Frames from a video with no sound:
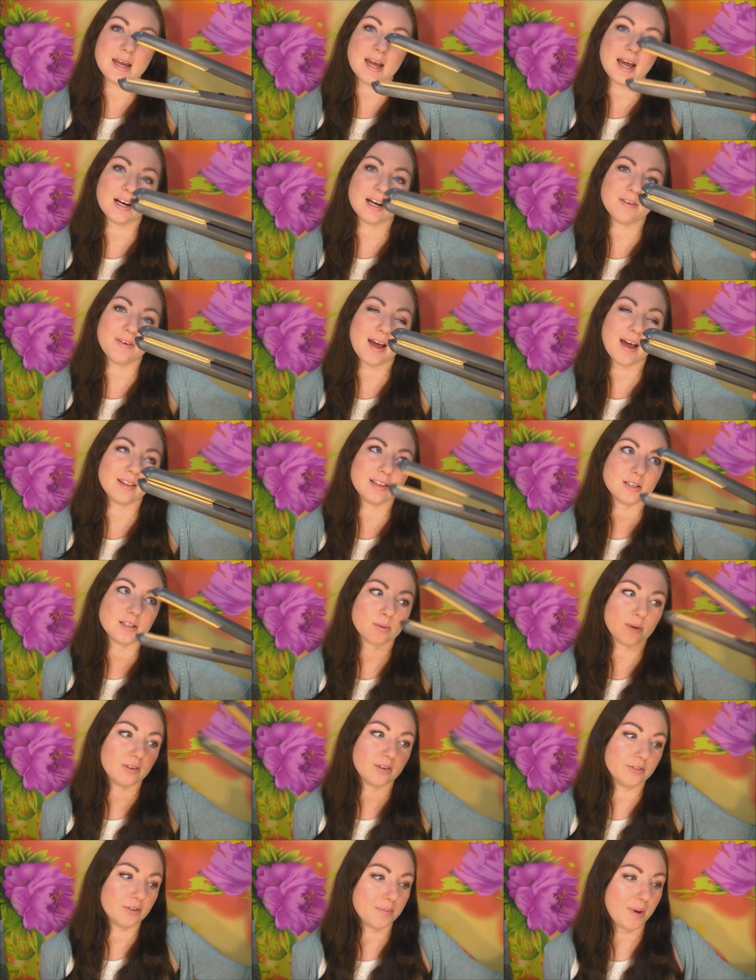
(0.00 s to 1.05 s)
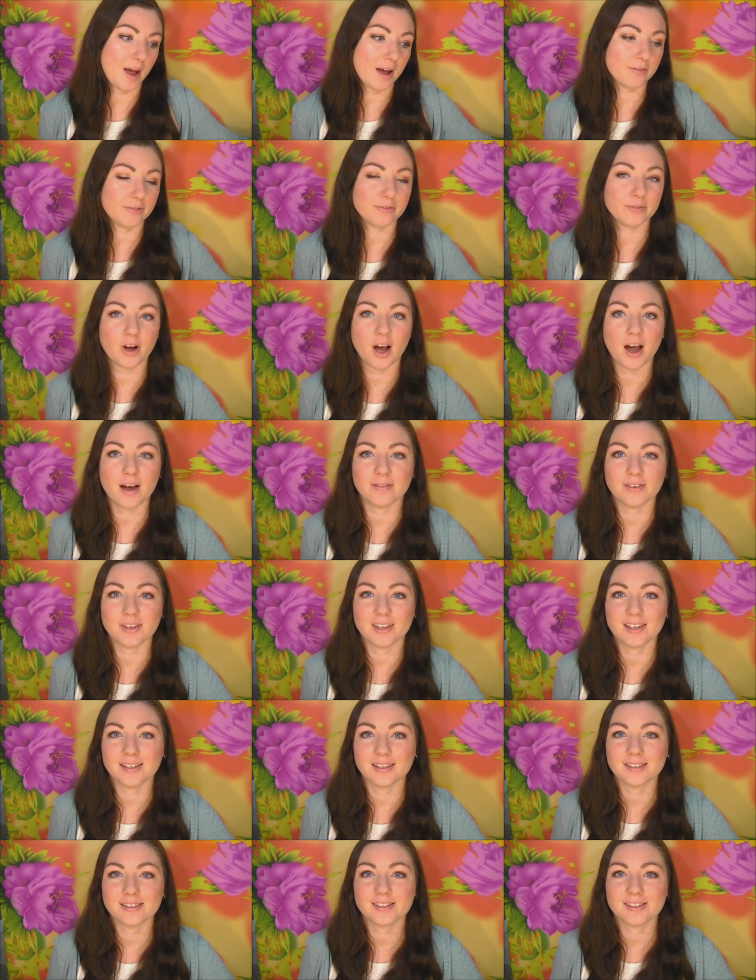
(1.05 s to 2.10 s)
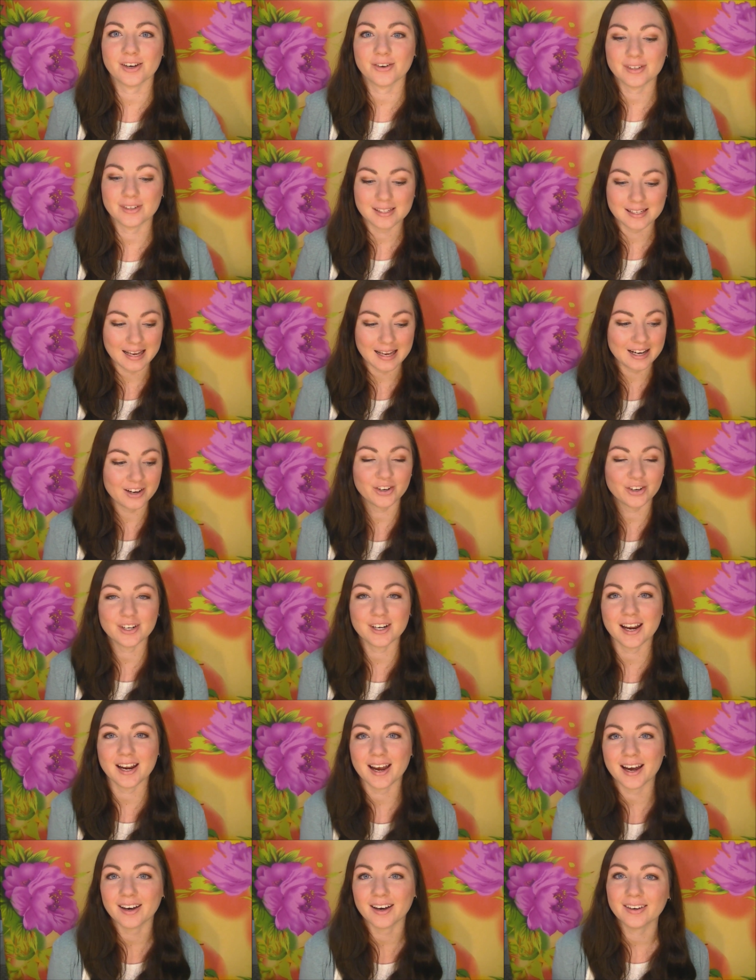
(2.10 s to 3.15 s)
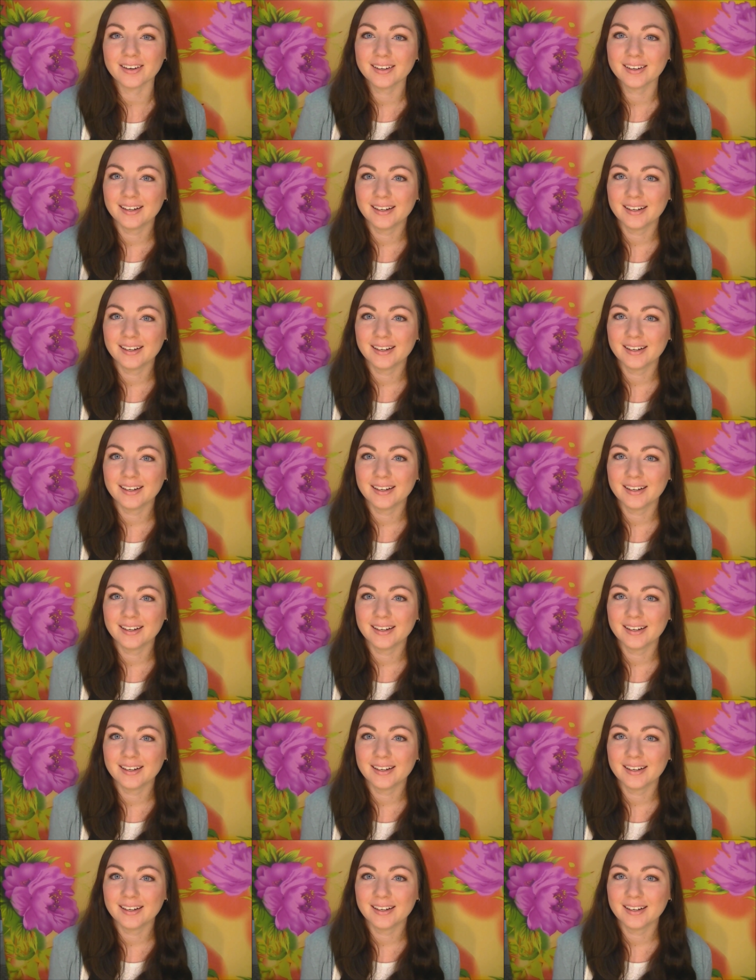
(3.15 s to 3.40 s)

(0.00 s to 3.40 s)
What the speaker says: and I've had this one for about 5 years, so it's getting on now,